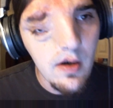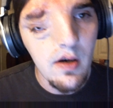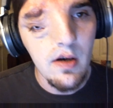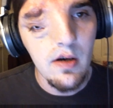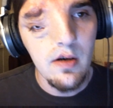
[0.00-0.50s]

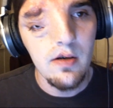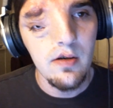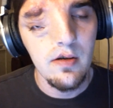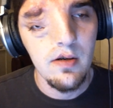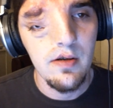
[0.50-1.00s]
And
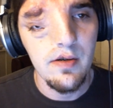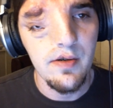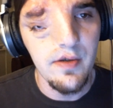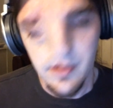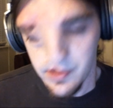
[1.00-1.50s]
everything.
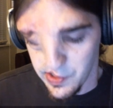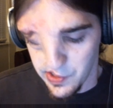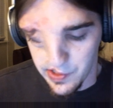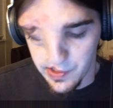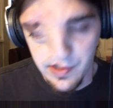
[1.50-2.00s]

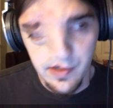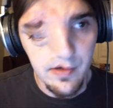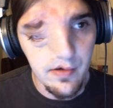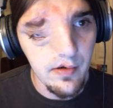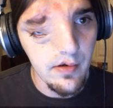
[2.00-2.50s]
Yeah. But,
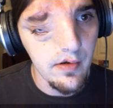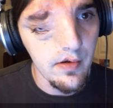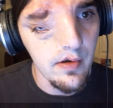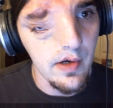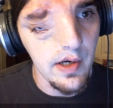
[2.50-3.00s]
uh...
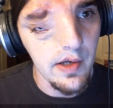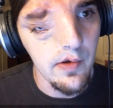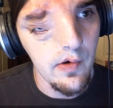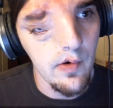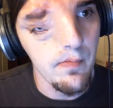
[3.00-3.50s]
I just
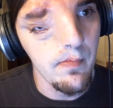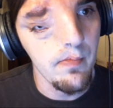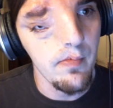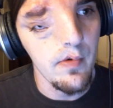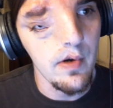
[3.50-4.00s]
hope,
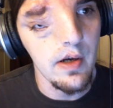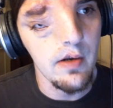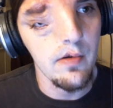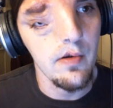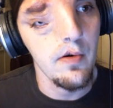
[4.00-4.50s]
I don't
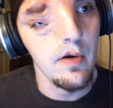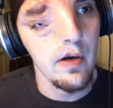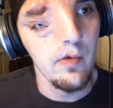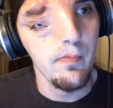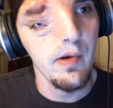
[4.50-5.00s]
know, I hope
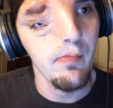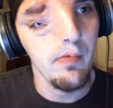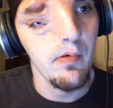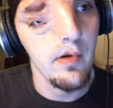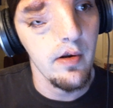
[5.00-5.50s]
people
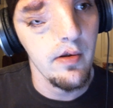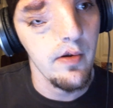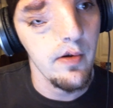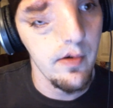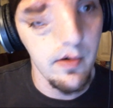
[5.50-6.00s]
aren't
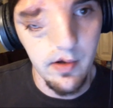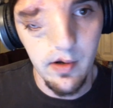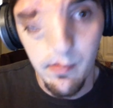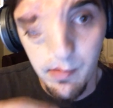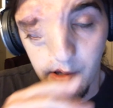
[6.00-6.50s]
just gonna
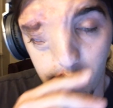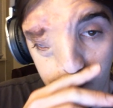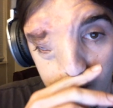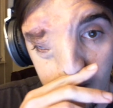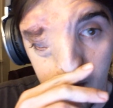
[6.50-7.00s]
be
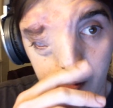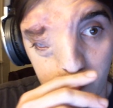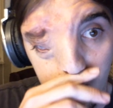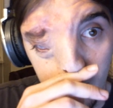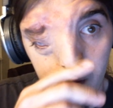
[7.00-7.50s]
retarded
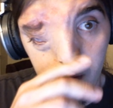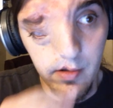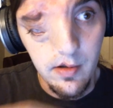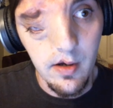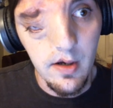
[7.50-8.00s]
and
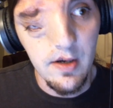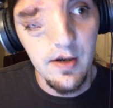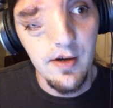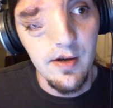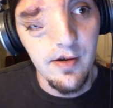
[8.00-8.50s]

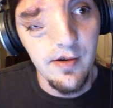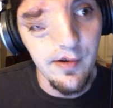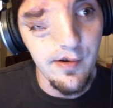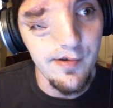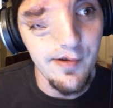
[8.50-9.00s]

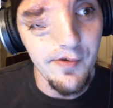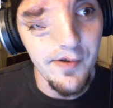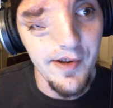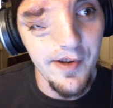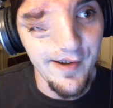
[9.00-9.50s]
start
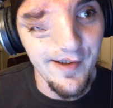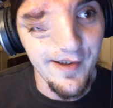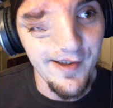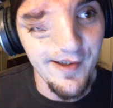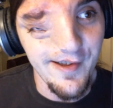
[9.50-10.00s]
looting and
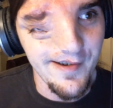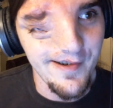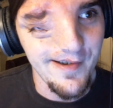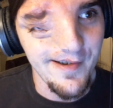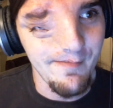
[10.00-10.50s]
shit or
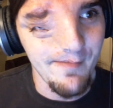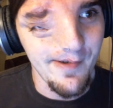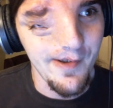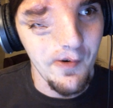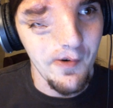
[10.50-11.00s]
something
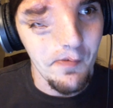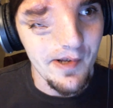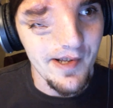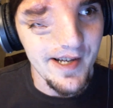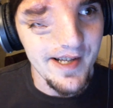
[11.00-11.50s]
stupid. I think they're
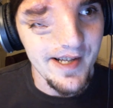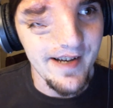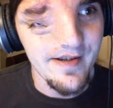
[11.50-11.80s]
like already